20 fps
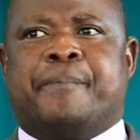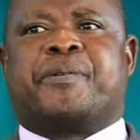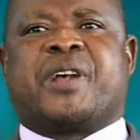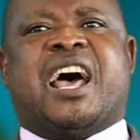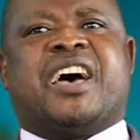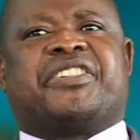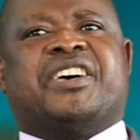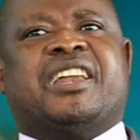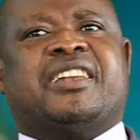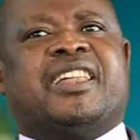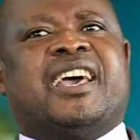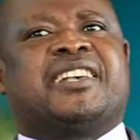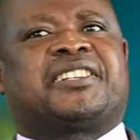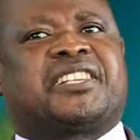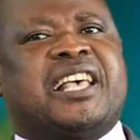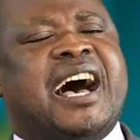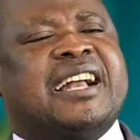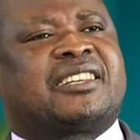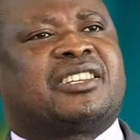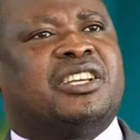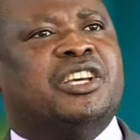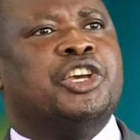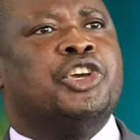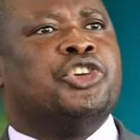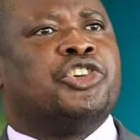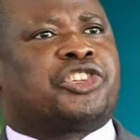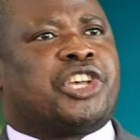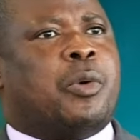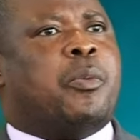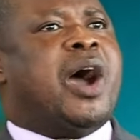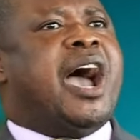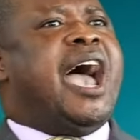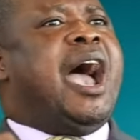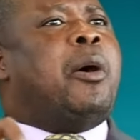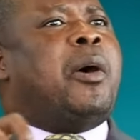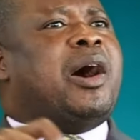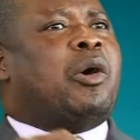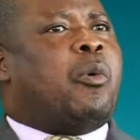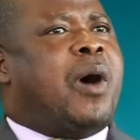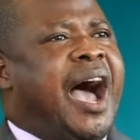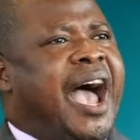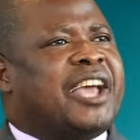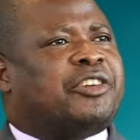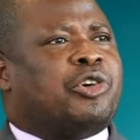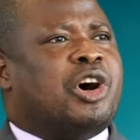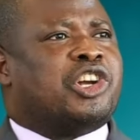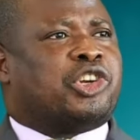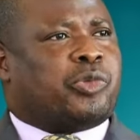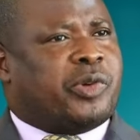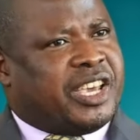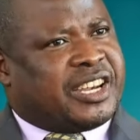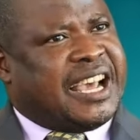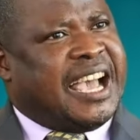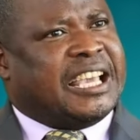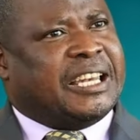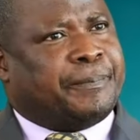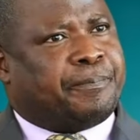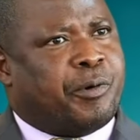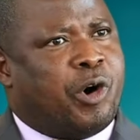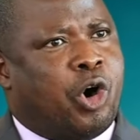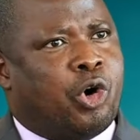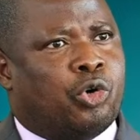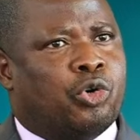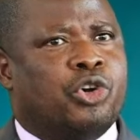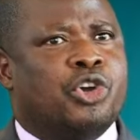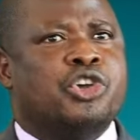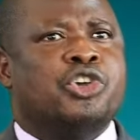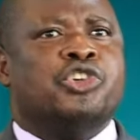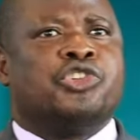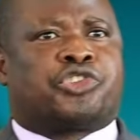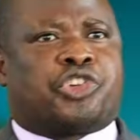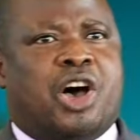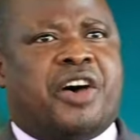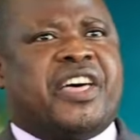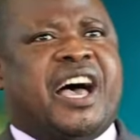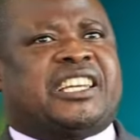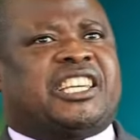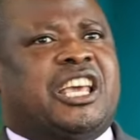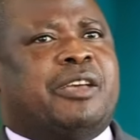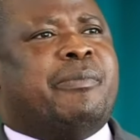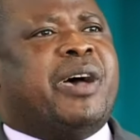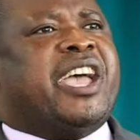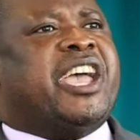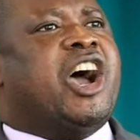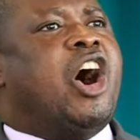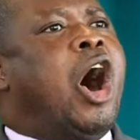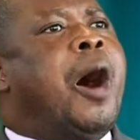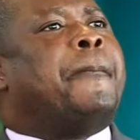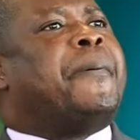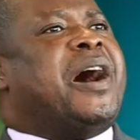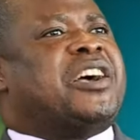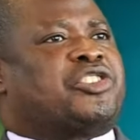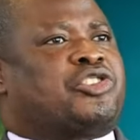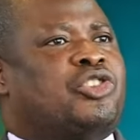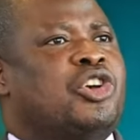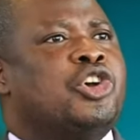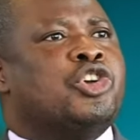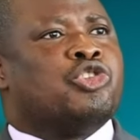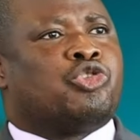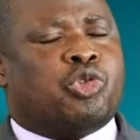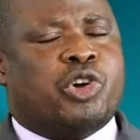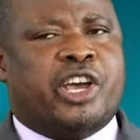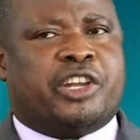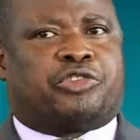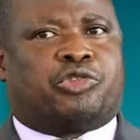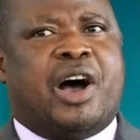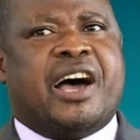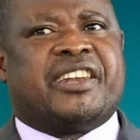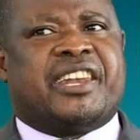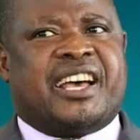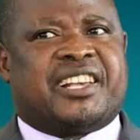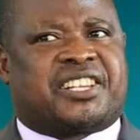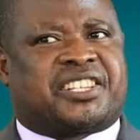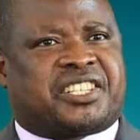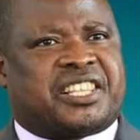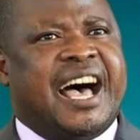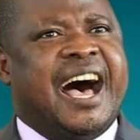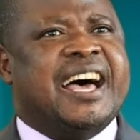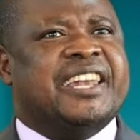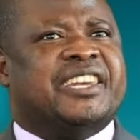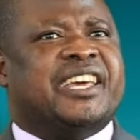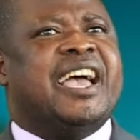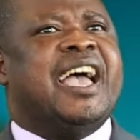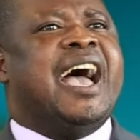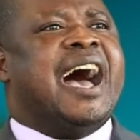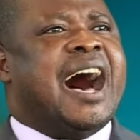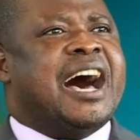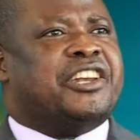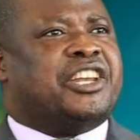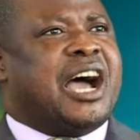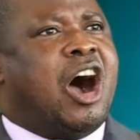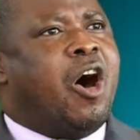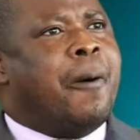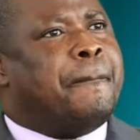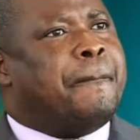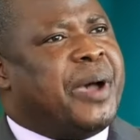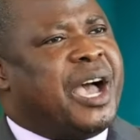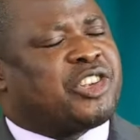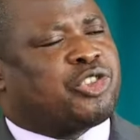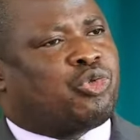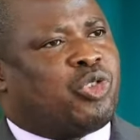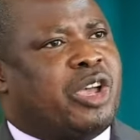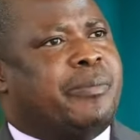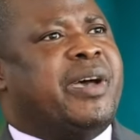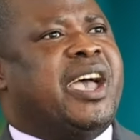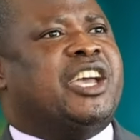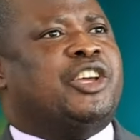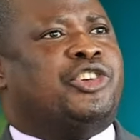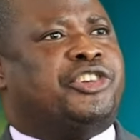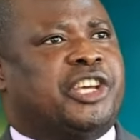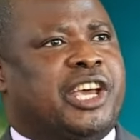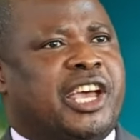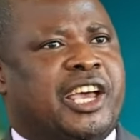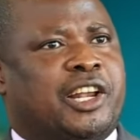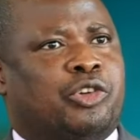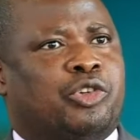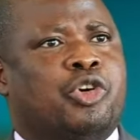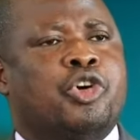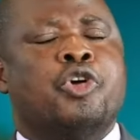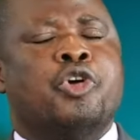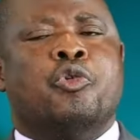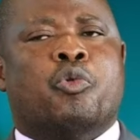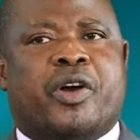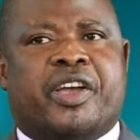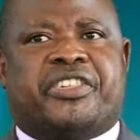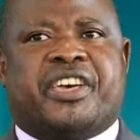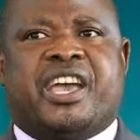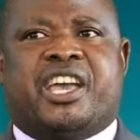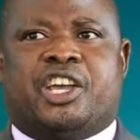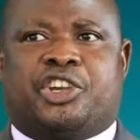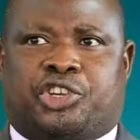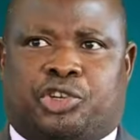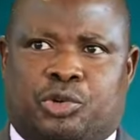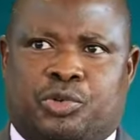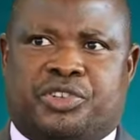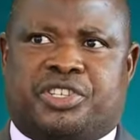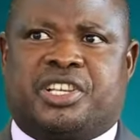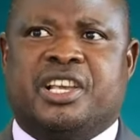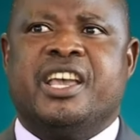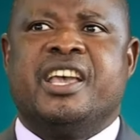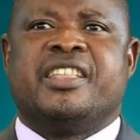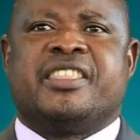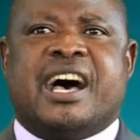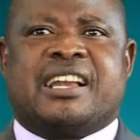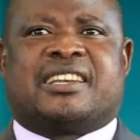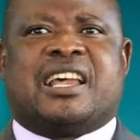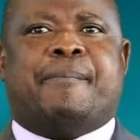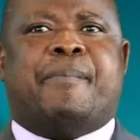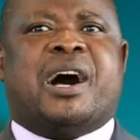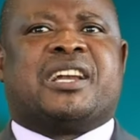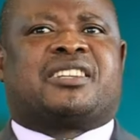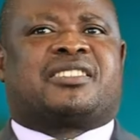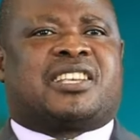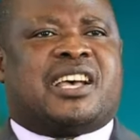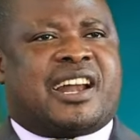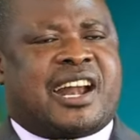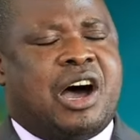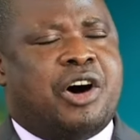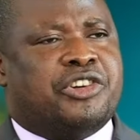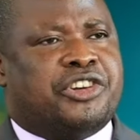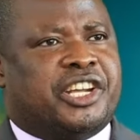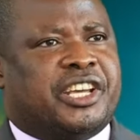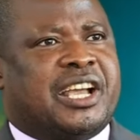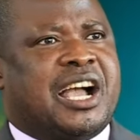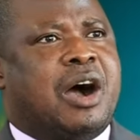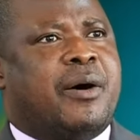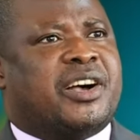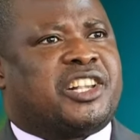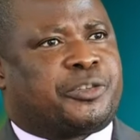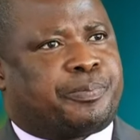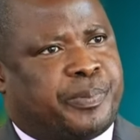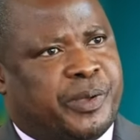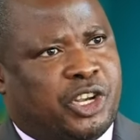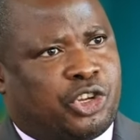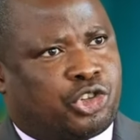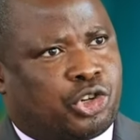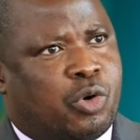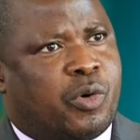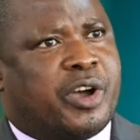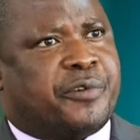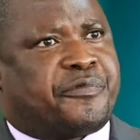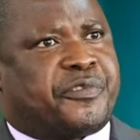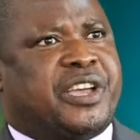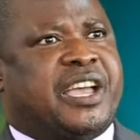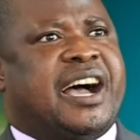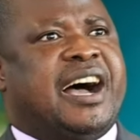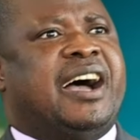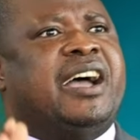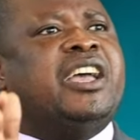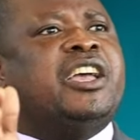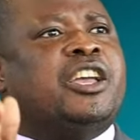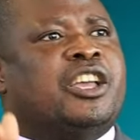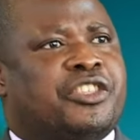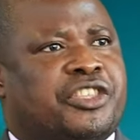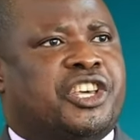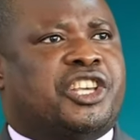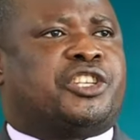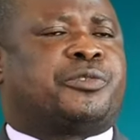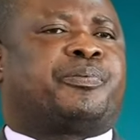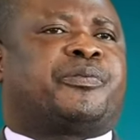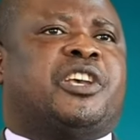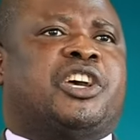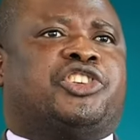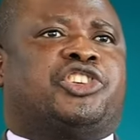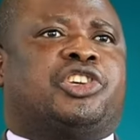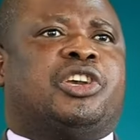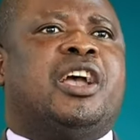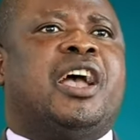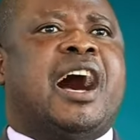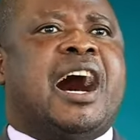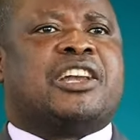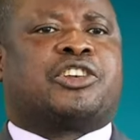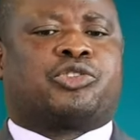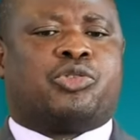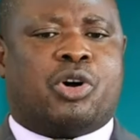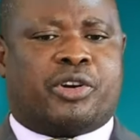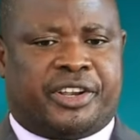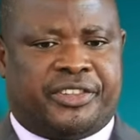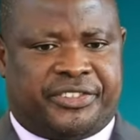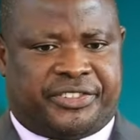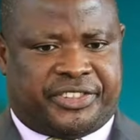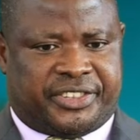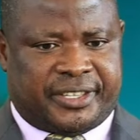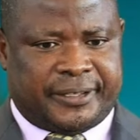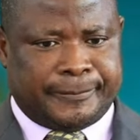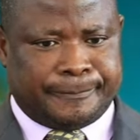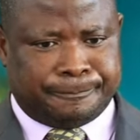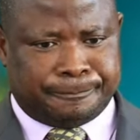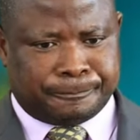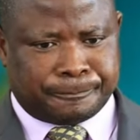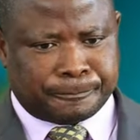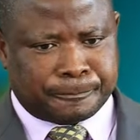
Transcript: The brethren said. Say, well, well, why don't we write Paul? So that he may help us to, to understand and how best we may deal with the issues that are about surrounding our spiritual warfare in this church at Corinth.